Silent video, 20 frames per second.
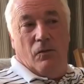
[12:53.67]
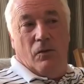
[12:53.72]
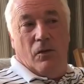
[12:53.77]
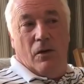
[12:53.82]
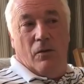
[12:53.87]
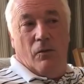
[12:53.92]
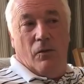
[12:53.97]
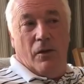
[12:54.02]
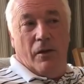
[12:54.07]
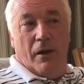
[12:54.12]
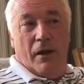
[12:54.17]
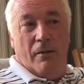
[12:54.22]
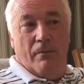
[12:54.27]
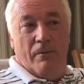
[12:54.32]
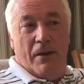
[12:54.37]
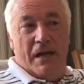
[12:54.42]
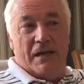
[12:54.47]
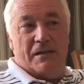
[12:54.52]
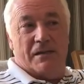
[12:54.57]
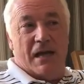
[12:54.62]
of the
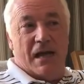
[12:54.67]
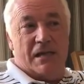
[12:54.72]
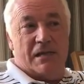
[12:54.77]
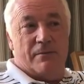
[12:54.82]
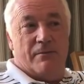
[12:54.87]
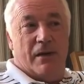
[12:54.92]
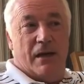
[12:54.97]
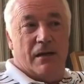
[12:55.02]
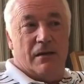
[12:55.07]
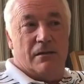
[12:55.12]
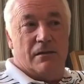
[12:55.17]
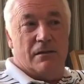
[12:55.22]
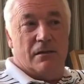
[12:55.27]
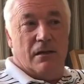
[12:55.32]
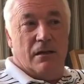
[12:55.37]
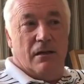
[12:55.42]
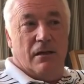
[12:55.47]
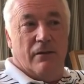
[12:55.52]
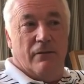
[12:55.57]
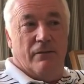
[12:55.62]
best aspects
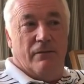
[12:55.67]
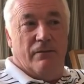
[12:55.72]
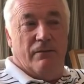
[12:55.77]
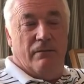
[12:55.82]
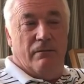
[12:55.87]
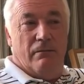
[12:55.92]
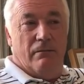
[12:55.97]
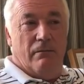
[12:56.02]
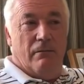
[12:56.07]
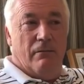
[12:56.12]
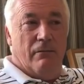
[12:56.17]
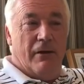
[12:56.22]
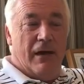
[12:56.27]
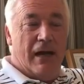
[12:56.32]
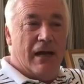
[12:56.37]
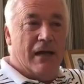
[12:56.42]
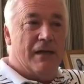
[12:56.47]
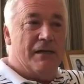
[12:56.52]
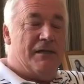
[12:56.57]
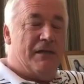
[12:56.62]
of
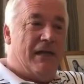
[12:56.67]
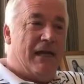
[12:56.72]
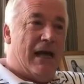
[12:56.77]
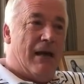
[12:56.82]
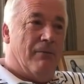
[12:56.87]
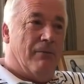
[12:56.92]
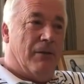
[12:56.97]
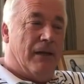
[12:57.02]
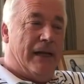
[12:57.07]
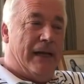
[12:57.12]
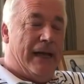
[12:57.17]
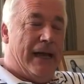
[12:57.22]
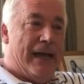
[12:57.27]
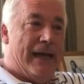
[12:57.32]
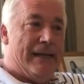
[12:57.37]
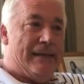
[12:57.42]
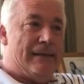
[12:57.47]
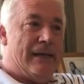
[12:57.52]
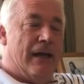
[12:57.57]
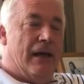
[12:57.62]
reality gambling
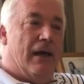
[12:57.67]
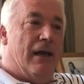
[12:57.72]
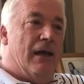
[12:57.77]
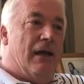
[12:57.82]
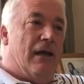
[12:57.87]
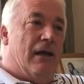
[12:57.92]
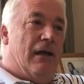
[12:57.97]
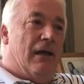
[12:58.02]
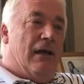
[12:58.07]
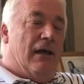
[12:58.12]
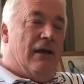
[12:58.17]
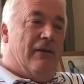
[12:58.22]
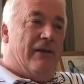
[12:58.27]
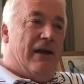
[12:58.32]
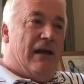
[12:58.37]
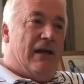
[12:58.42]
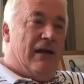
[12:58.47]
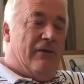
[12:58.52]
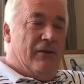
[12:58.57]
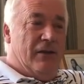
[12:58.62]
is, if
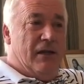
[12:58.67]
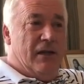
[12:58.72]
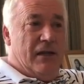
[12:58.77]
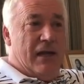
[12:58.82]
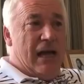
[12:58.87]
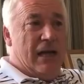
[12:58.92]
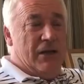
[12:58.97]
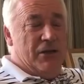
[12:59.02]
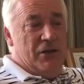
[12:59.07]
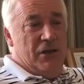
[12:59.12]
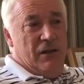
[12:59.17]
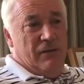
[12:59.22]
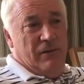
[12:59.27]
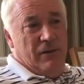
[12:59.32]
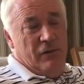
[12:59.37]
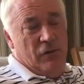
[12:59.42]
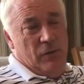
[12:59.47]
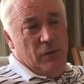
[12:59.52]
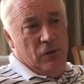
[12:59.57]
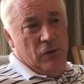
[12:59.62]
I give you the analogy of
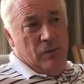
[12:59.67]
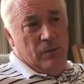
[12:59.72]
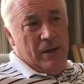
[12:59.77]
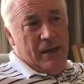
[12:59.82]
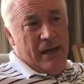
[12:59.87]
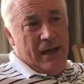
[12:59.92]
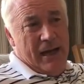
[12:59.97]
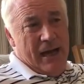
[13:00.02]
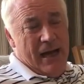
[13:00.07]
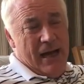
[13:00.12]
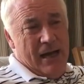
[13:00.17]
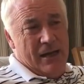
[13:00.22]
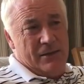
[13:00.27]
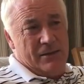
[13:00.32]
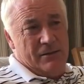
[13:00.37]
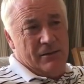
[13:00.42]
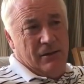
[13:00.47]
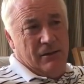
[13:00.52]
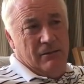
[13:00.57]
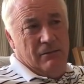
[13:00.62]
Liverpool playing
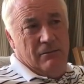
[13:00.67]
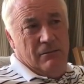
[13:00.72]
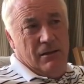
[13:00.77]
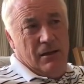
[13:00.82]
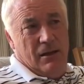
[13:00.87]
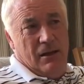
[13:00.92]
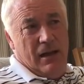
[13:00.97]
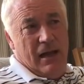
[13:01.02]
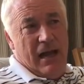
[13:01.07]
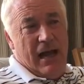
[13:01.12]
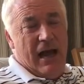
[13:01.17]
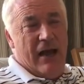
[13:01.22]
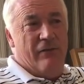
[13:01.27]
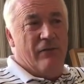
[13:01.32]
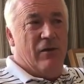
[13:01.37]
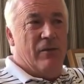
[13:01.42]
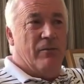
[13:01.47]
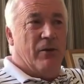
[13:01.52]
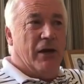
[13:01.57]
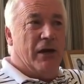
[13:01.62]
Arsenal,
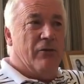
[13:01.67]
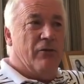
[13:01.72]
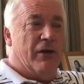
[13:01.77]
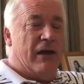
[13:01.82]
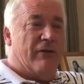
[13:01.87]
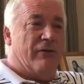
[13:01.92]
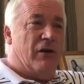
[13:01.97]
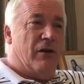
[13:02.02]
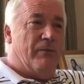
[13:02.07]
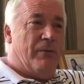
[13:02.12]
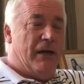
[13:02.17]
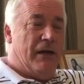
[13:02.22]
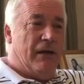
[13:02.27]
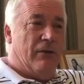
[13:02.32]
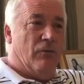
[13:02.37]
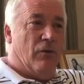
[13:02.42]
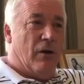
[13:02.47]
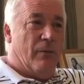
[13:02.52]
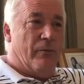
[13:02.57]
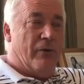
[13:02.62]
everybody would have an
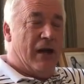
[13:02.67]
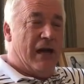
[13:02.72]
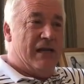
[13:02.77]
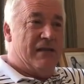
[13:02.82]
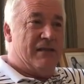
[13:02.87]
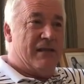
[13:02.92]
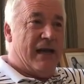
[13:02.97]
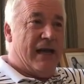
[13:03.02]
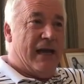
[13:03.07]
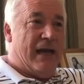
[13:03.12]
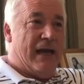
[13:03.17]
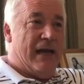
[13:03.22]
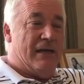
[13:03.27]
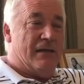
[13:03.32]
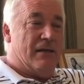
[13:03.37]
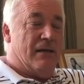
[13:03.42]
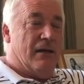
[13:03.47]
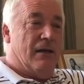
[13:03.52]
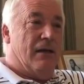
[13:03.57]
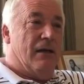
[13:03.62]
opinion what price that
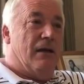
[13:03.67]
is.